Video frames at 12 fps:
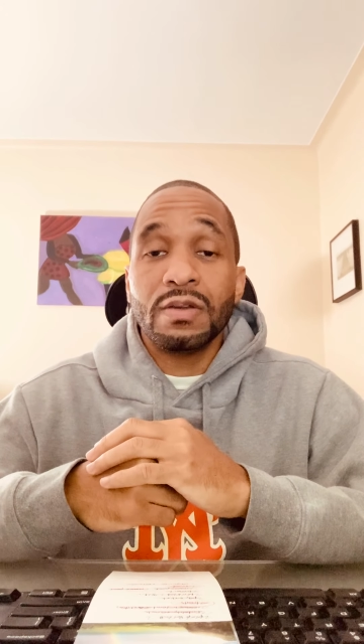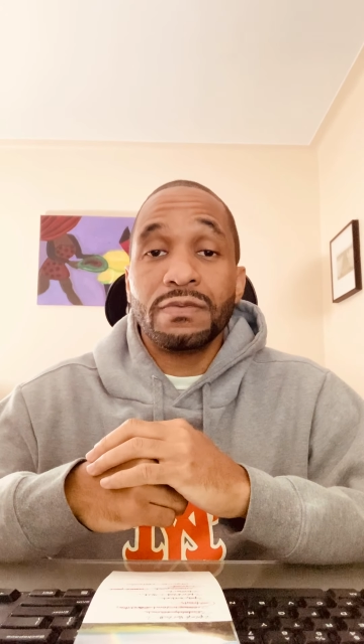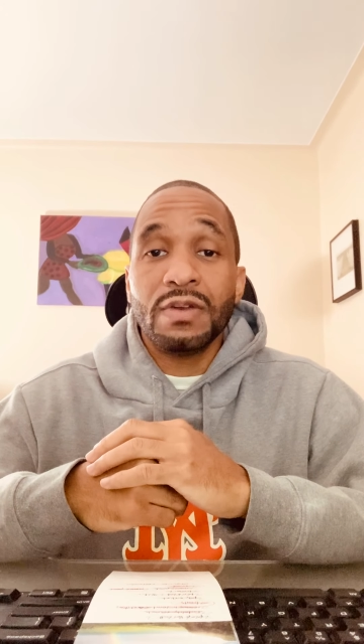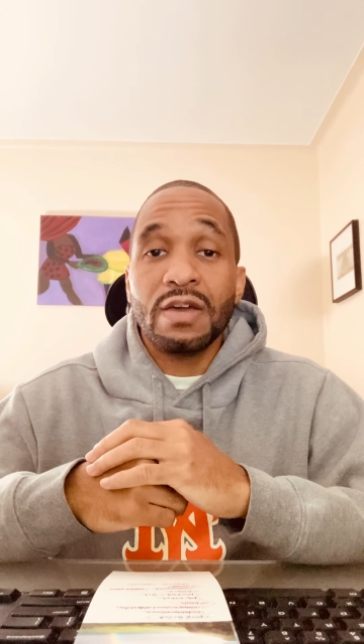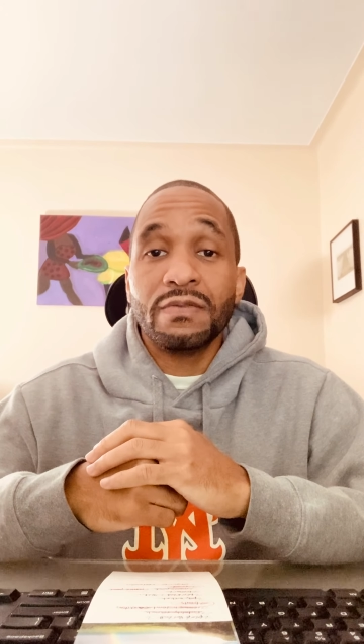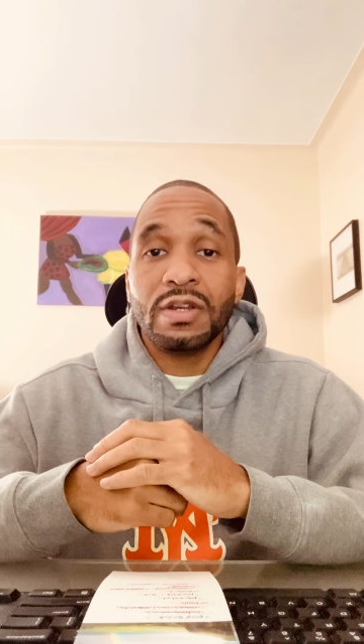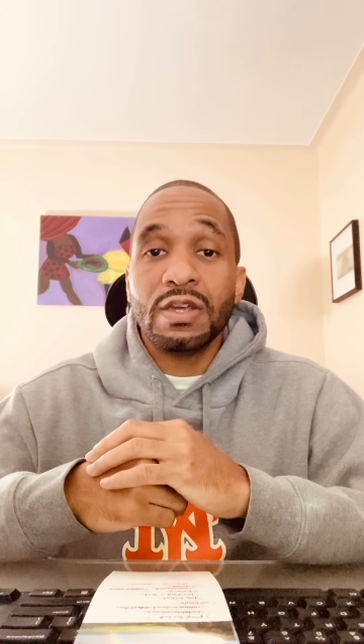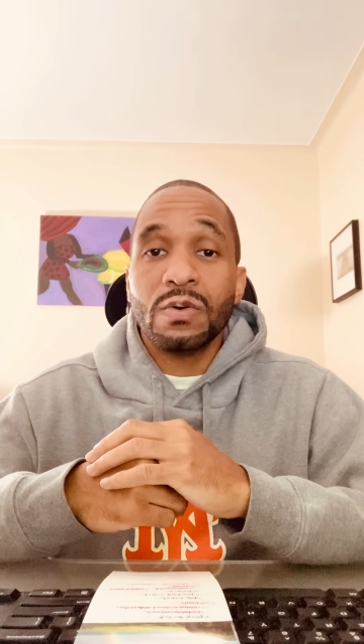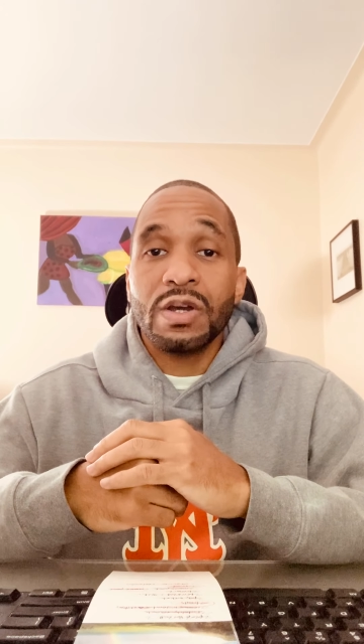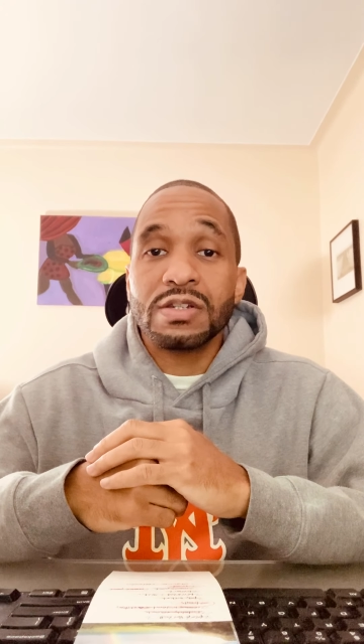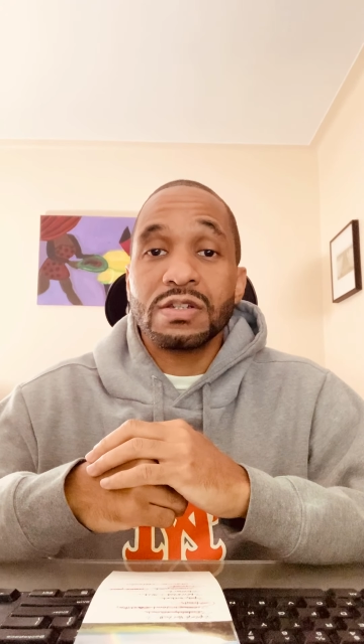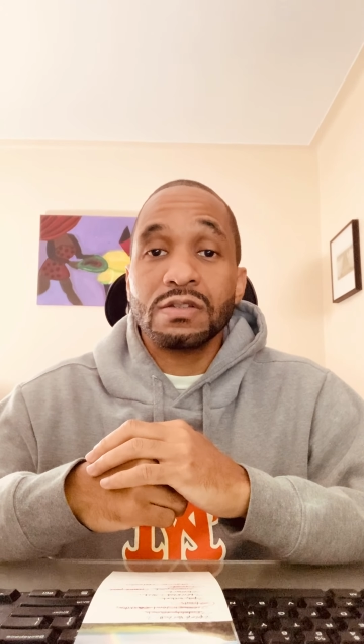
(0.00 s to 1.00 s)
If you have any
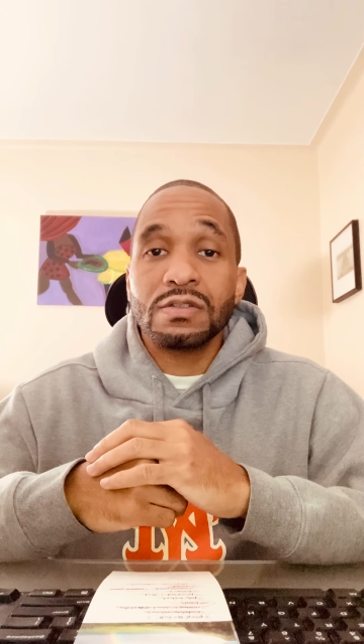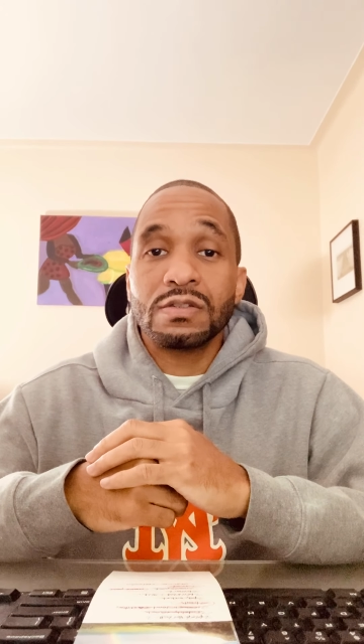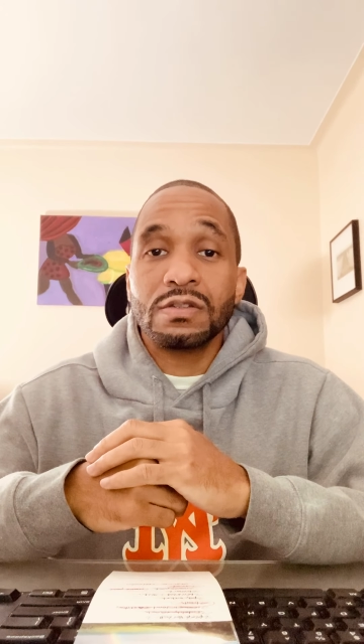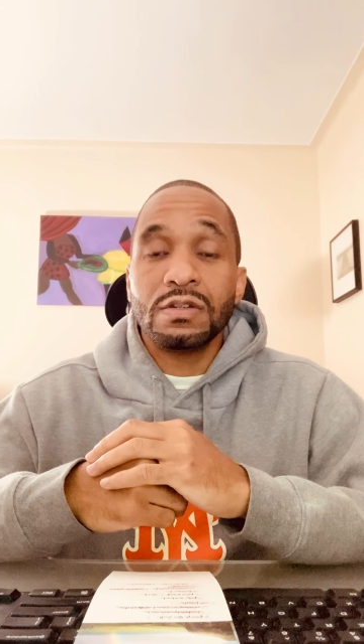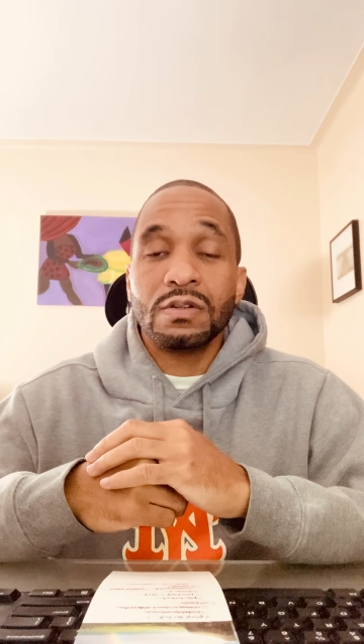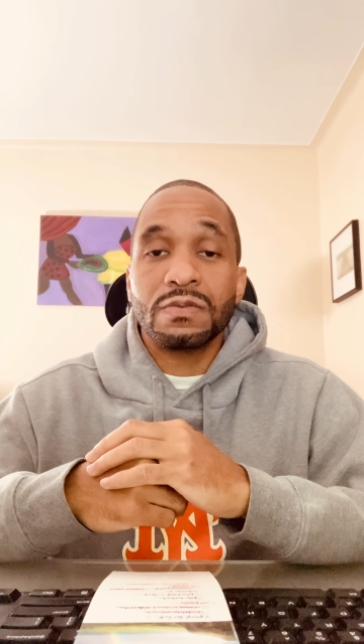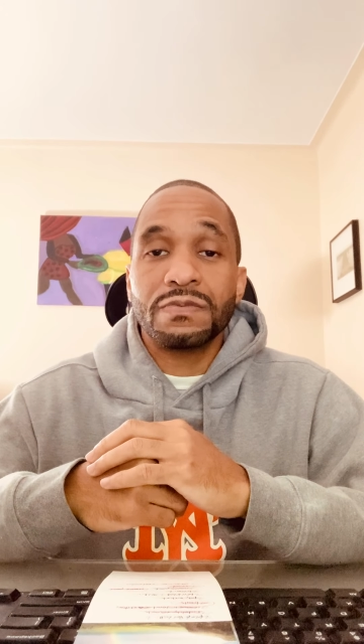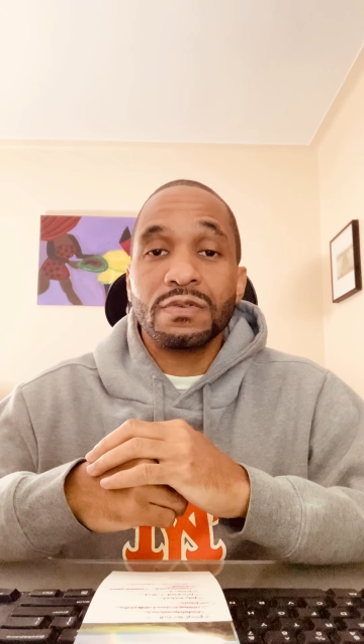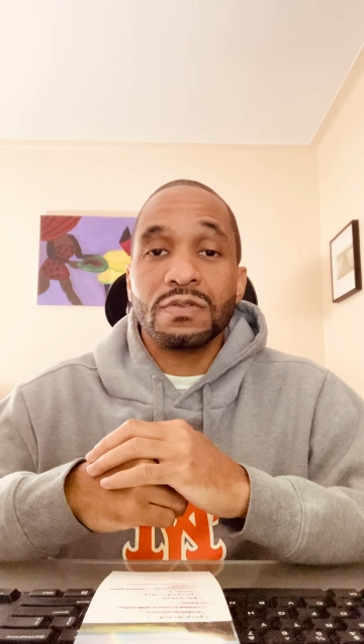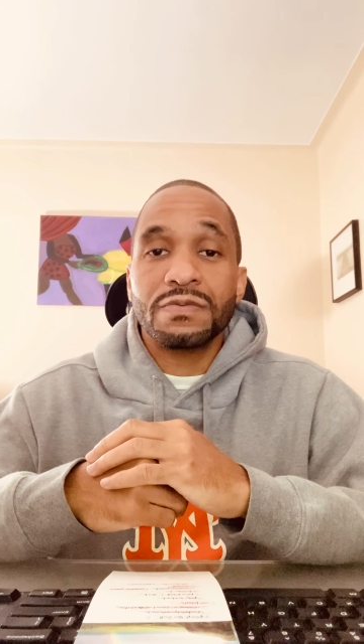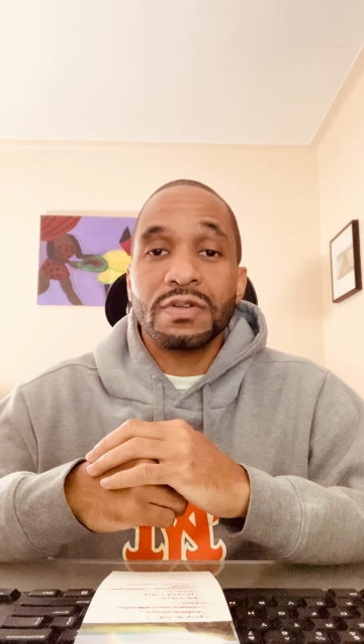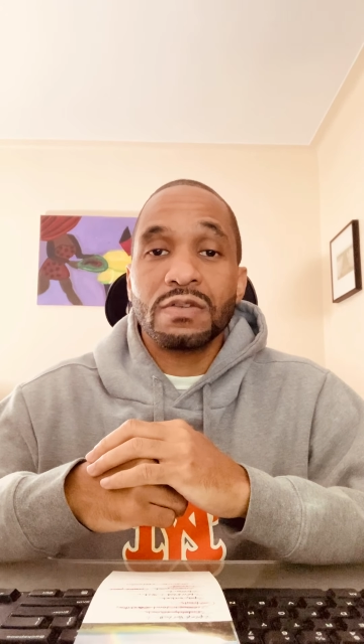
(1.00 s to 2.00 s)
questions,
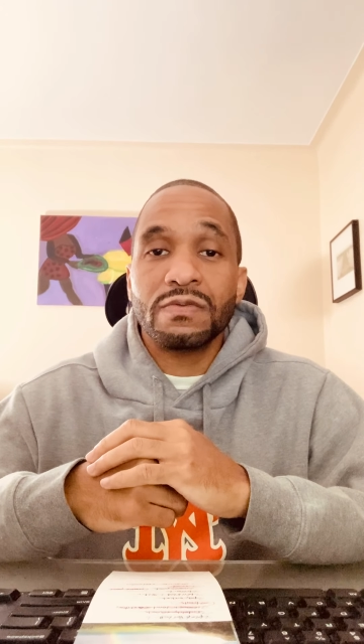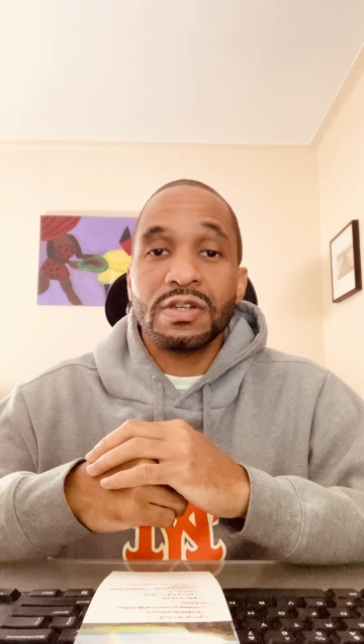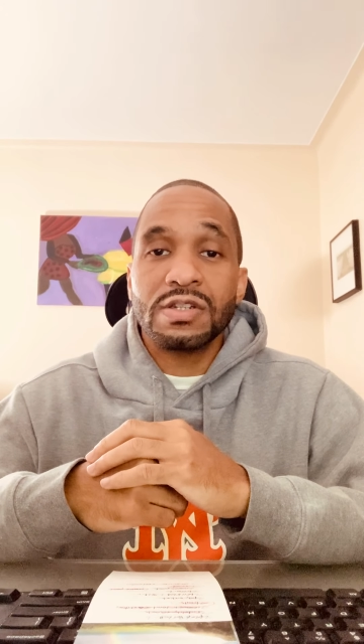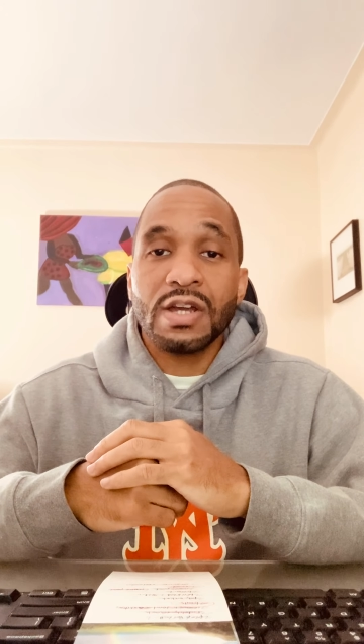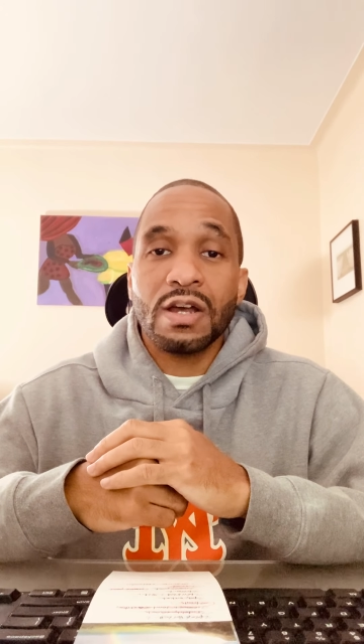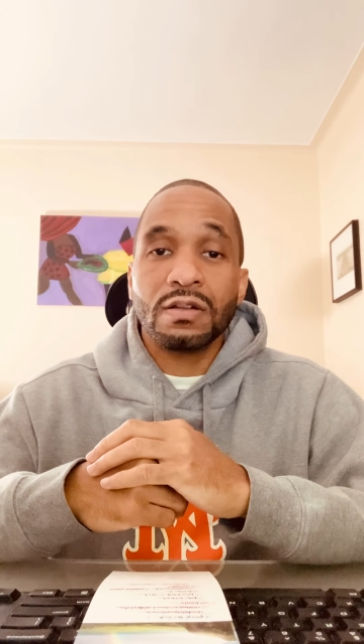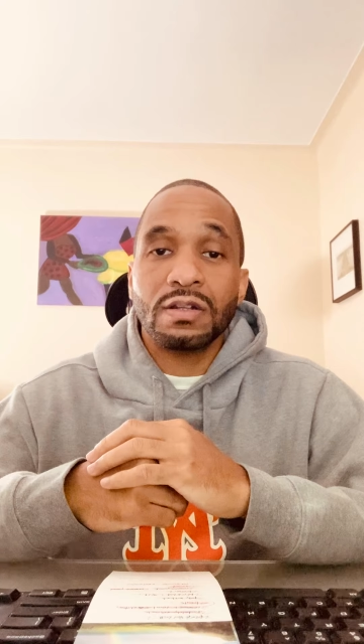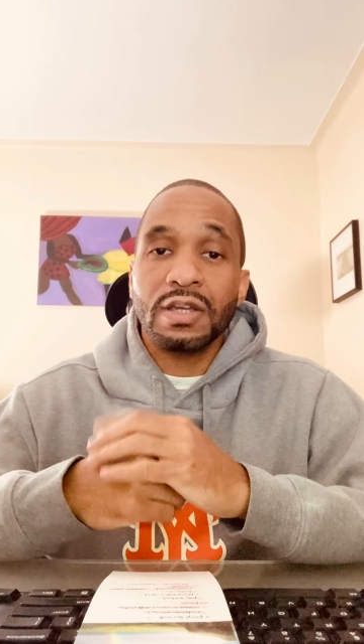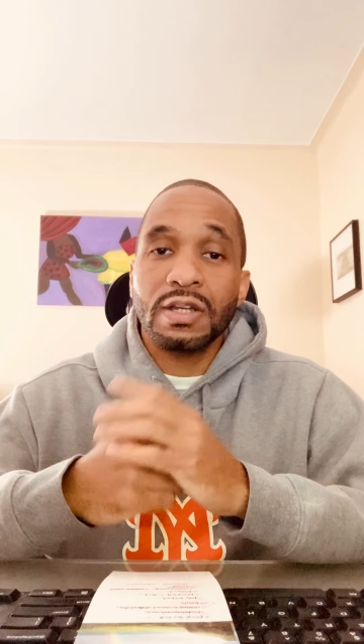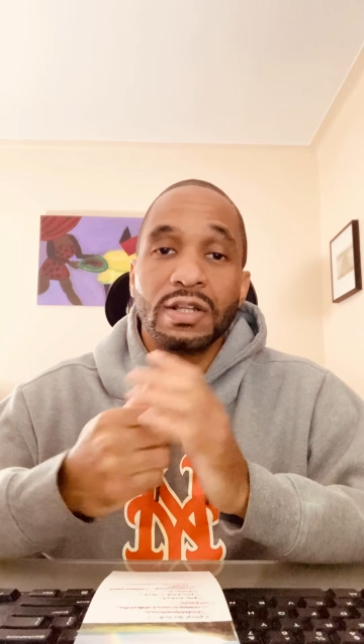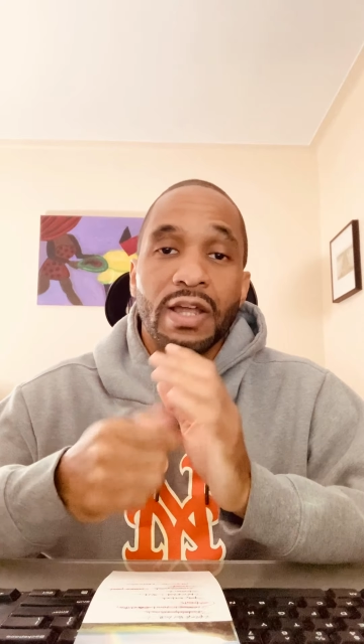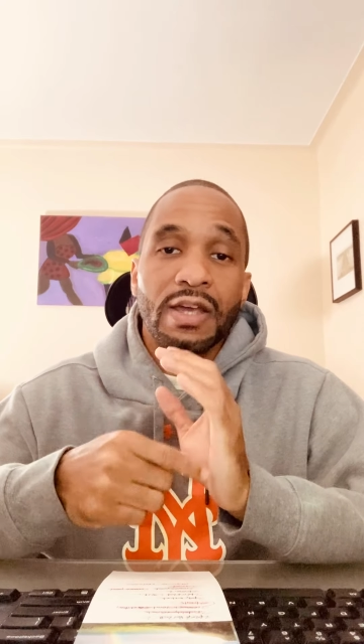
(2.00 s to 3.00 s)
feel free to reach out,
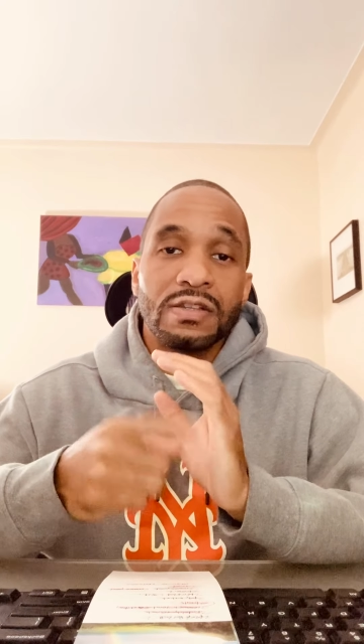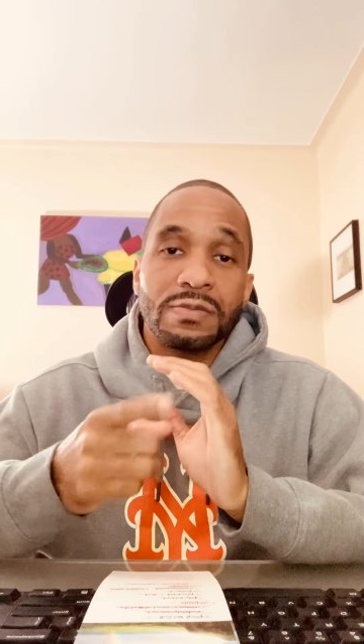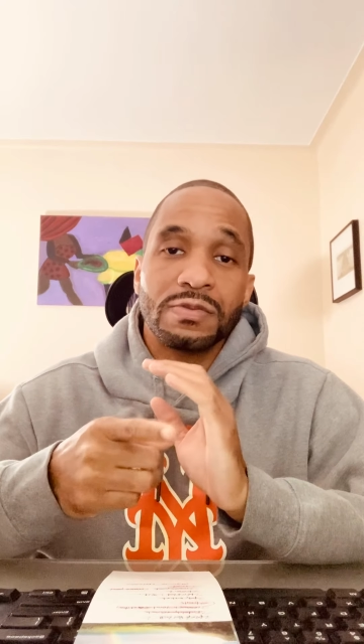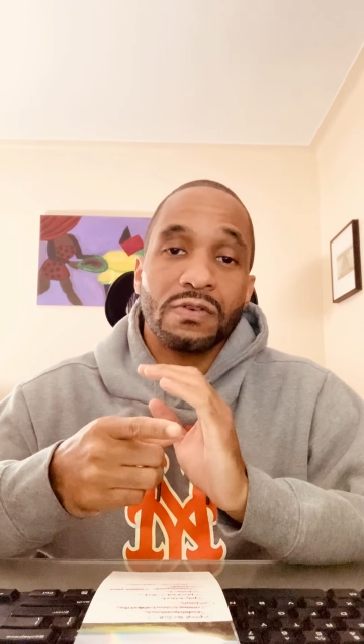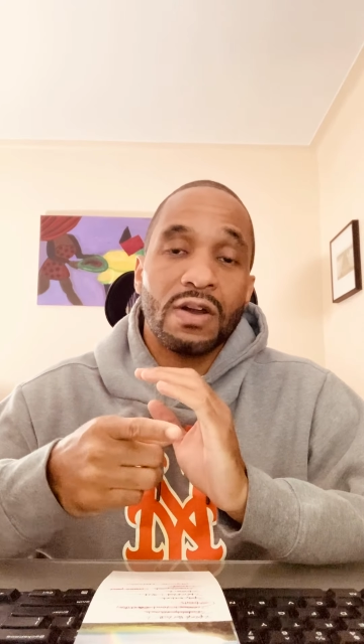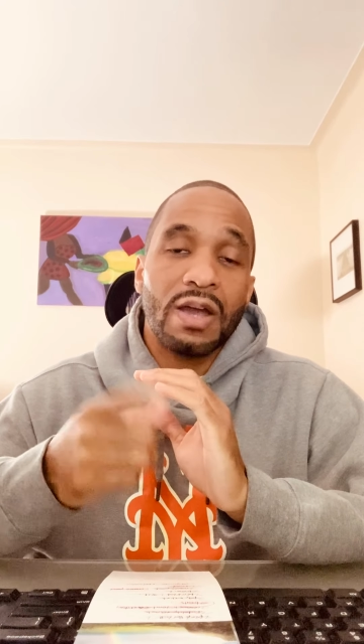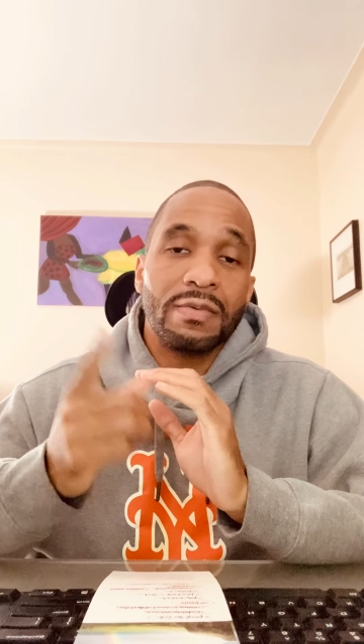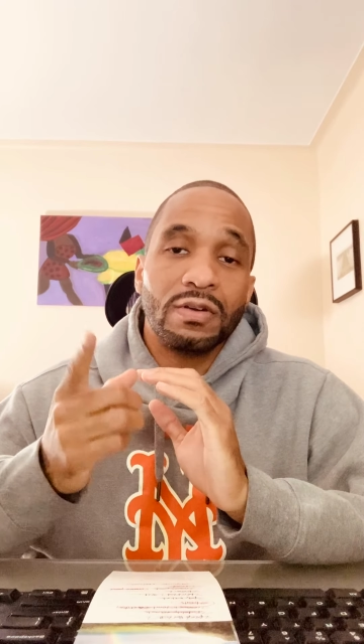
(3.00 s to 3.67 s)
click like, subscribe,